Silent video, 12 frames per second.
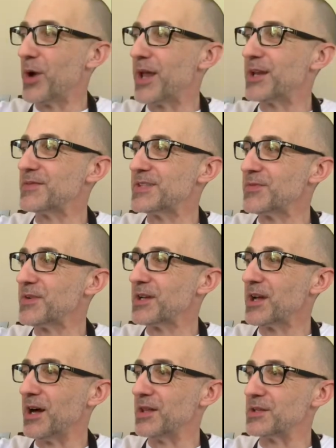of different
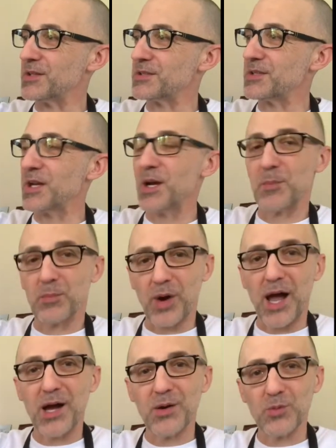colors,
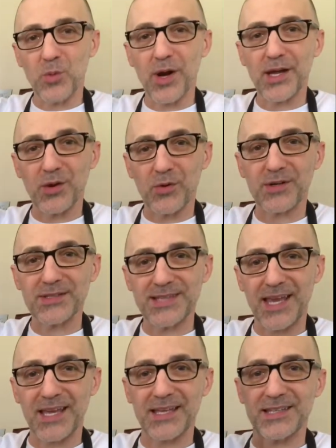brown, white, or
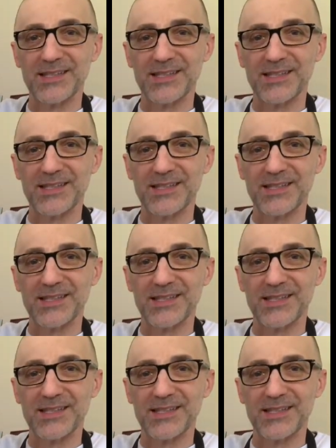tan.